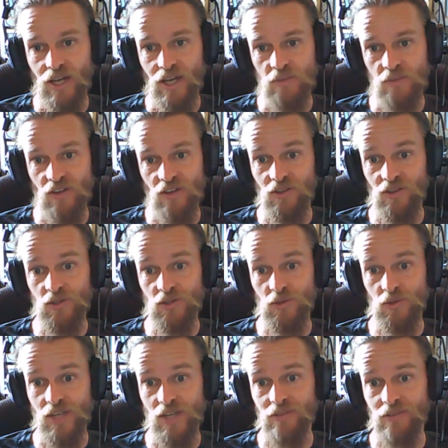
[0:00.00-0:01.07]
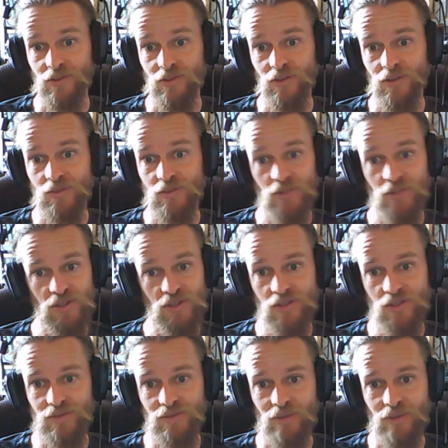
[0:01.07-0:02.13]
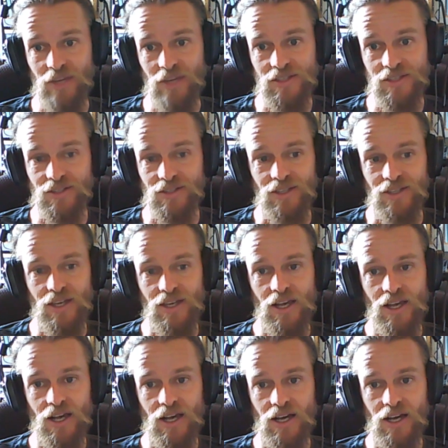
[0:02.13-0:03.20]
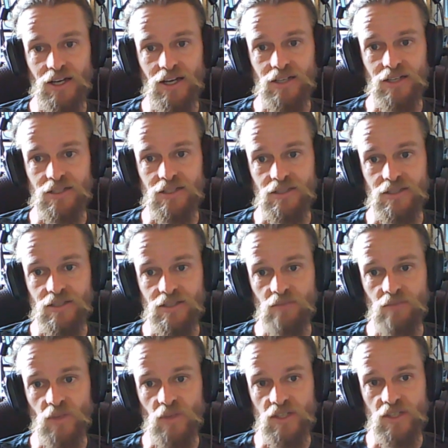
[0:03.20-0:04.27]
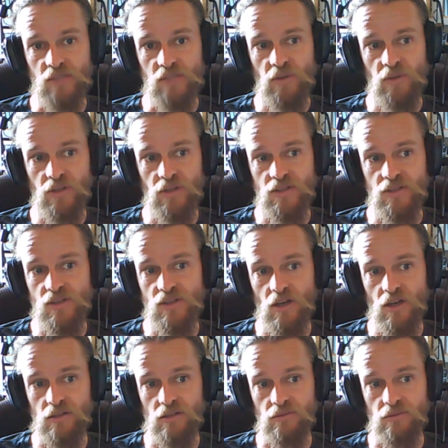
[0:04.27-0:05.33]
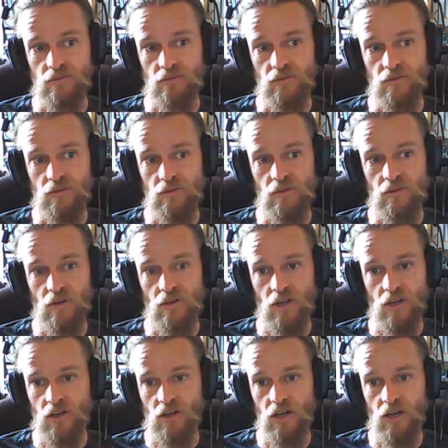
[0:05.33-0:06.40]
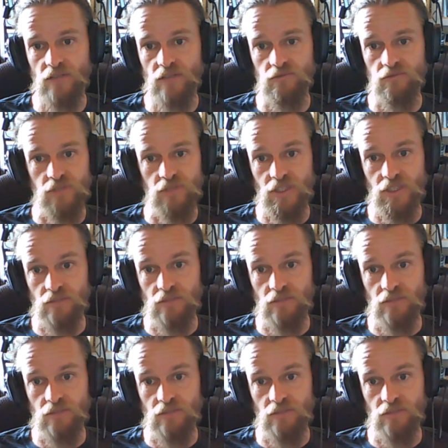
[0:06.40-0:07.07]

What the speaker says: So they've got 2 saving throws, which is amazing. In my experience, I kind of really